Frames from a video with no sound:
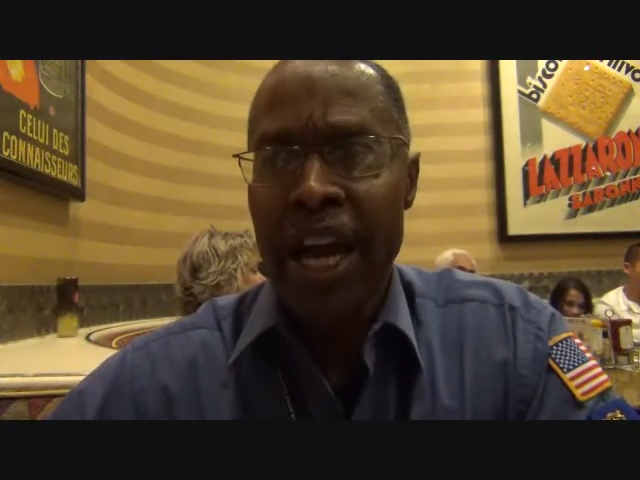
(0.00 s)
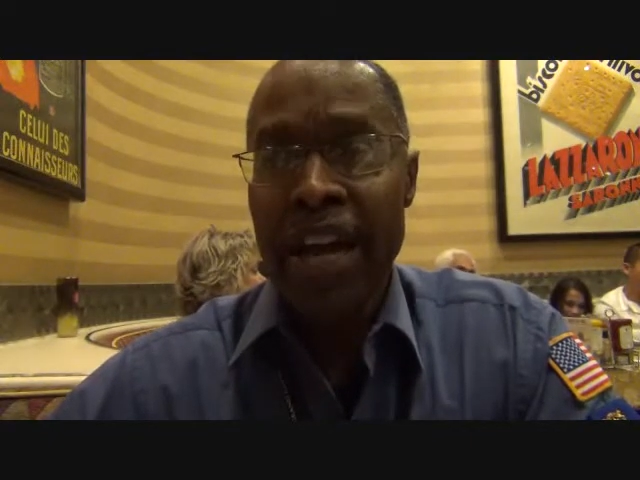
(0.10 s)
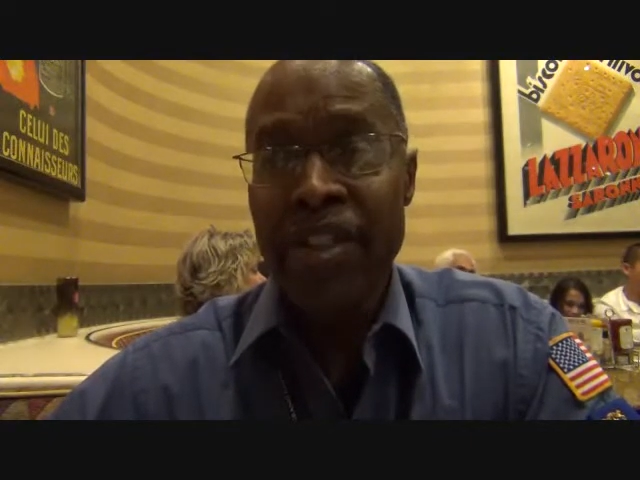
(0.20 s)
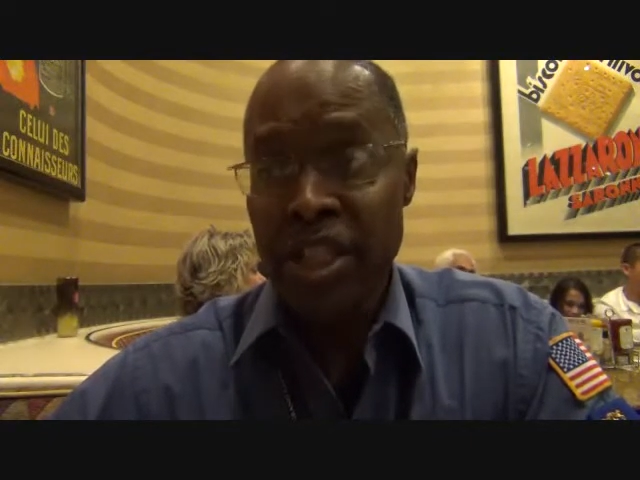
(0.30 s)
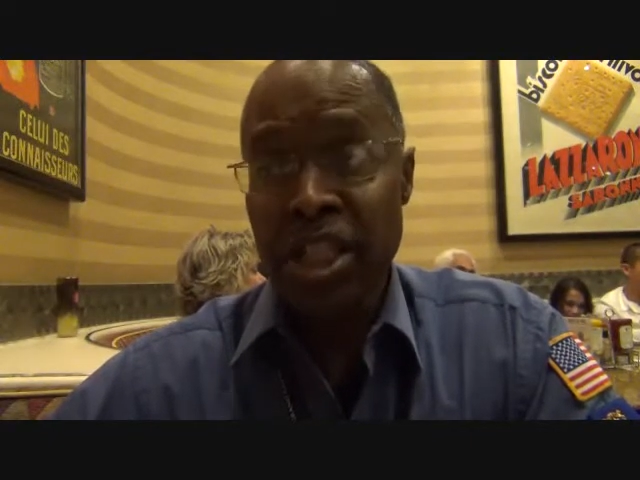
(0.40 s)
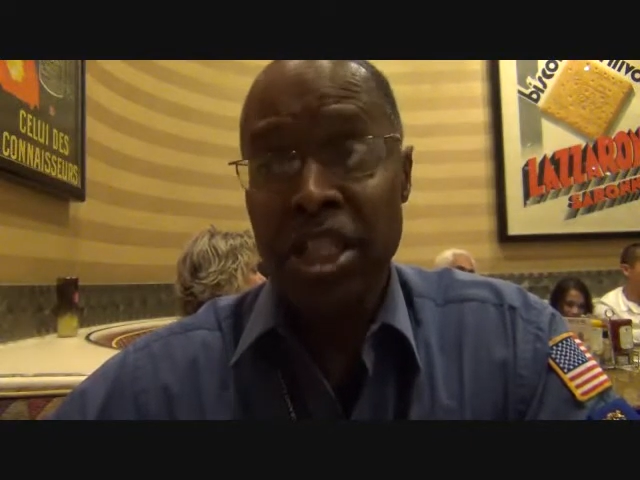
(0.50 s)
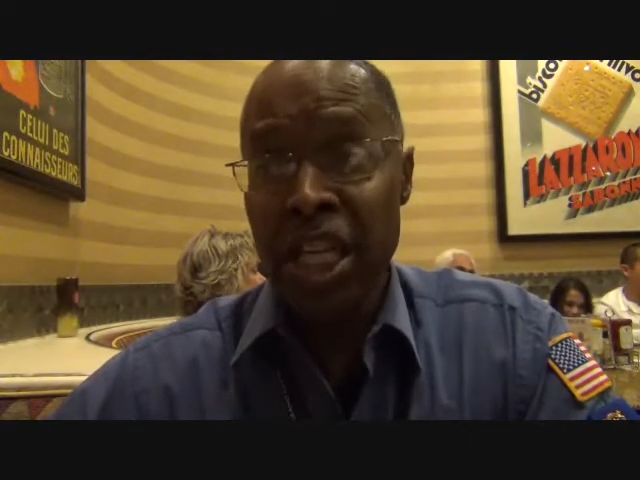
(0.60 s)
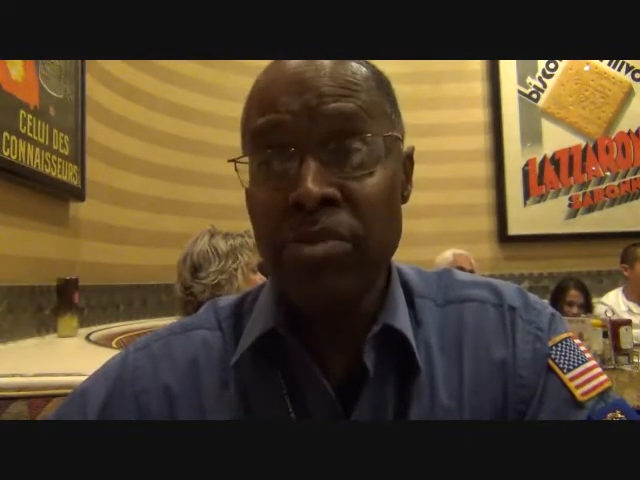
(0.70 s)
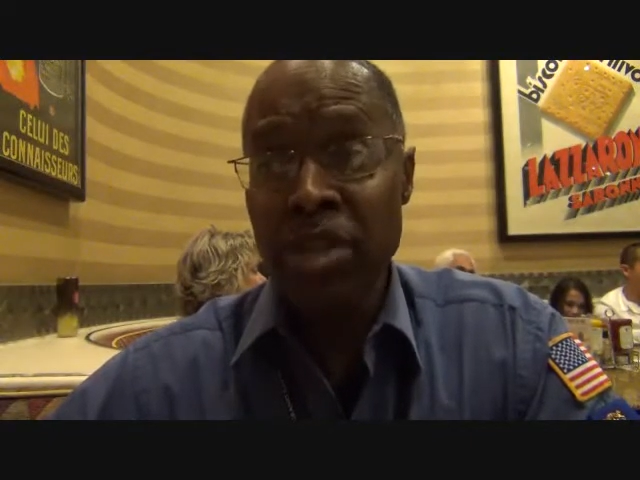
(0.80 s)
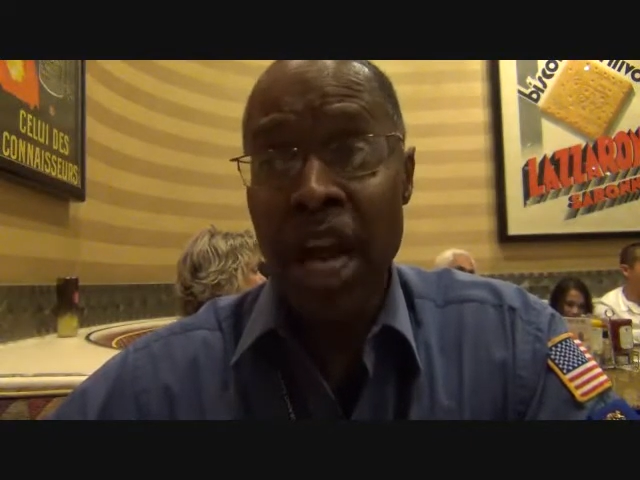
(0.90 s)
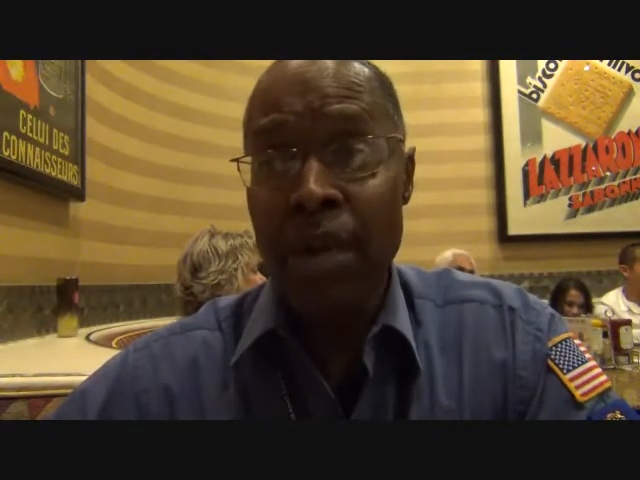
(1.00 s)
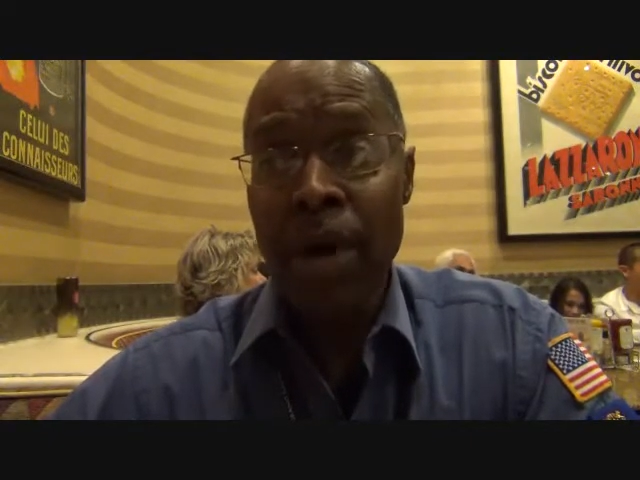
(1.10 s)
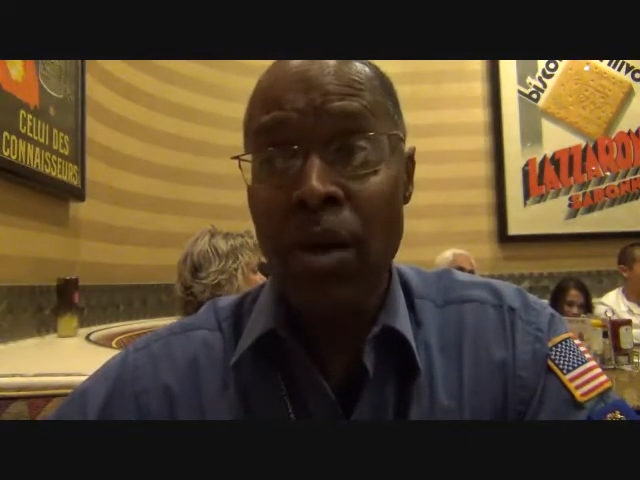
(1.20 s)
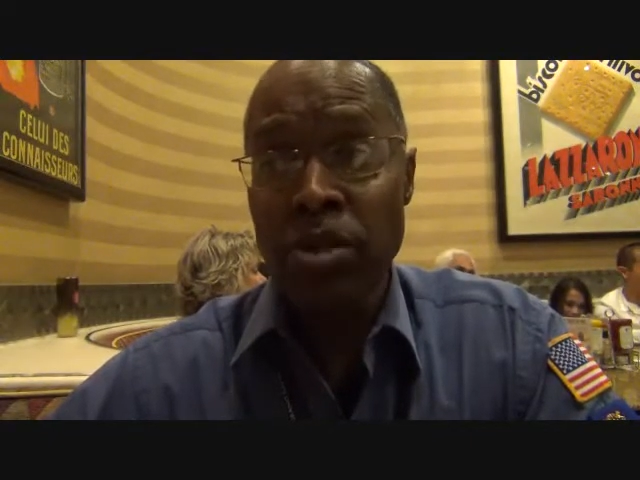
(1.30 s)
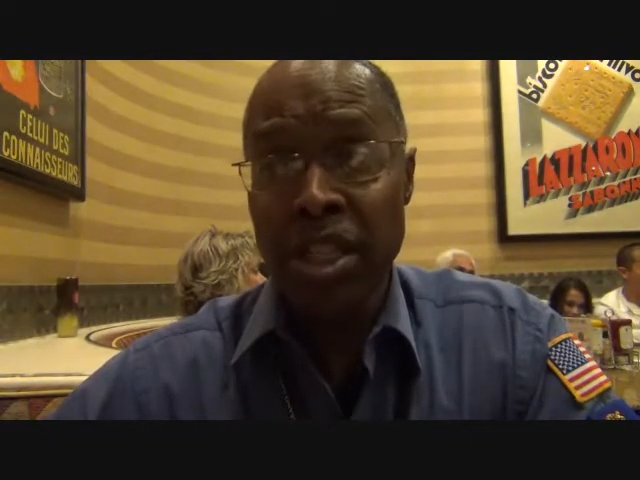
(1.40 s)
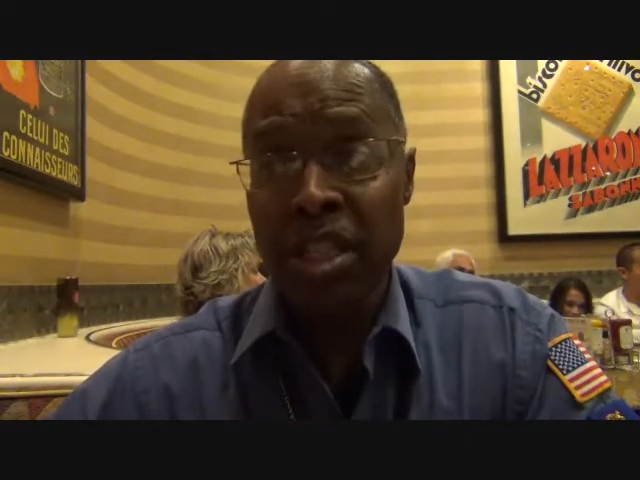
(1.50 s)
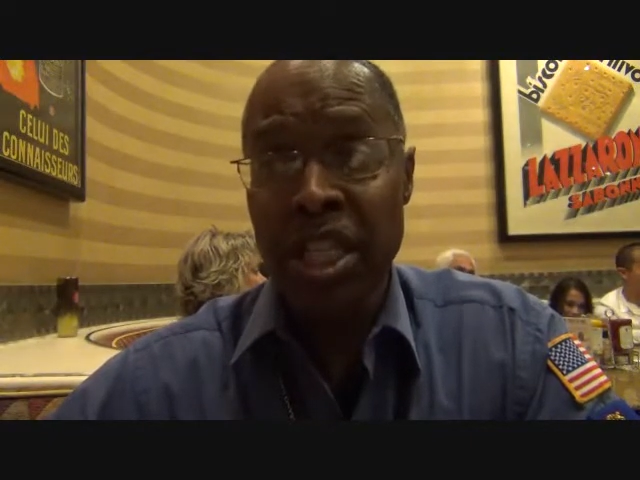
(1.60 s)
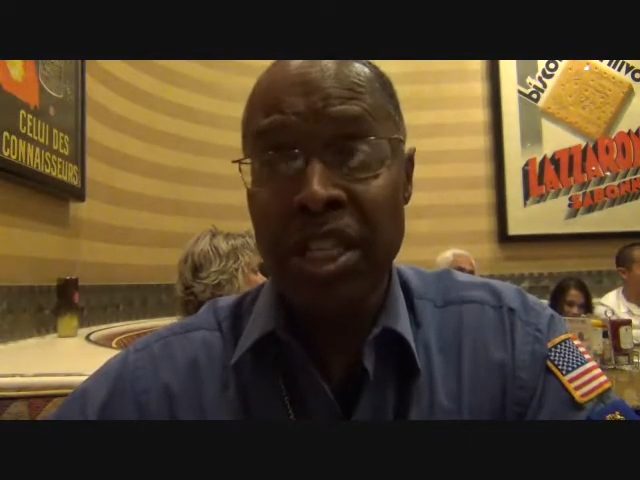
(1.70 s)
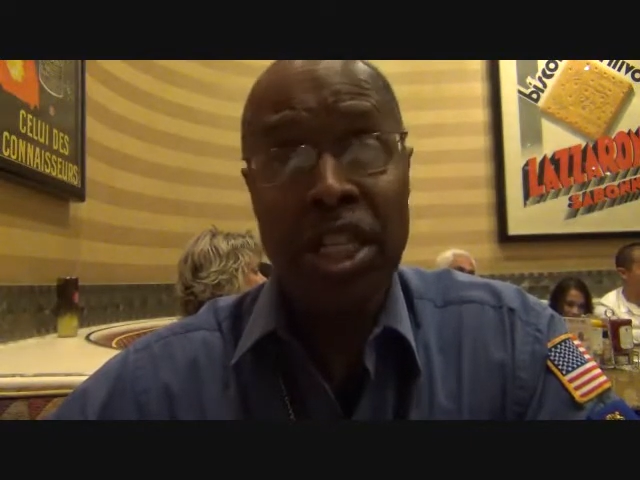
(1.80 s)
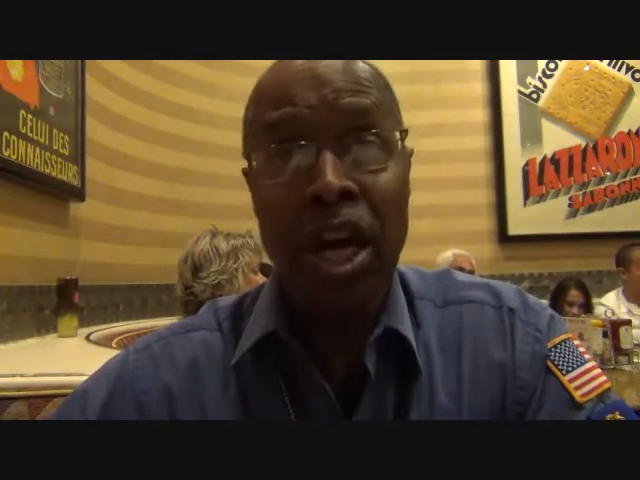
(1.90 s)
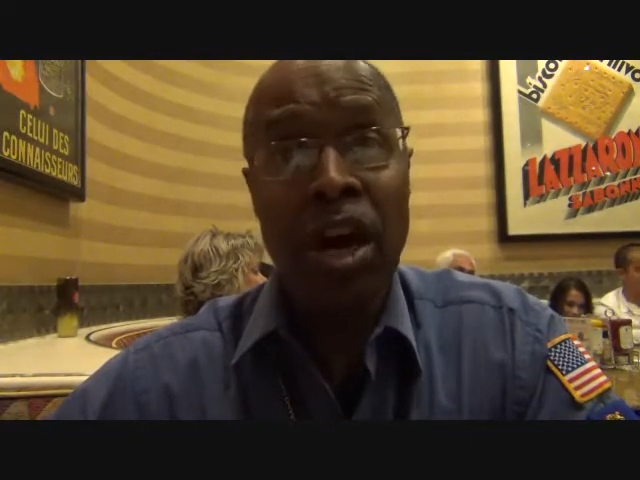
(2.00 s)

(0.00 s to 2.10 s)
And at the same time, I was attending